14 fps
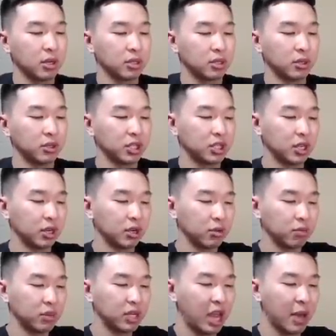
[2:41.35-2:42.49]
So just a
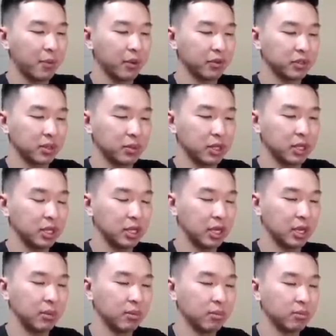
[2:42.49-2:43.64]
recap of some of
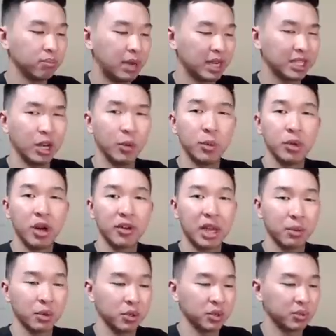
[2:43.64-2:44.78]
the box I opened off
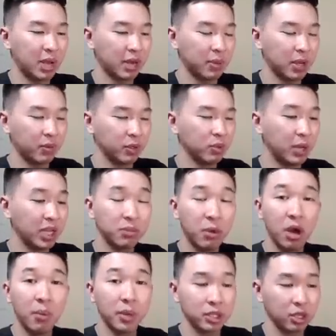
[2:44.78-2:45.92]
camera with this Pac-Man. We do
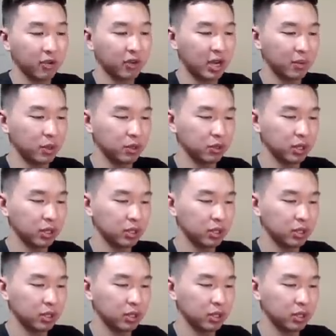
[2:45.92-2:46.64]
baseball, but it's off camera usually.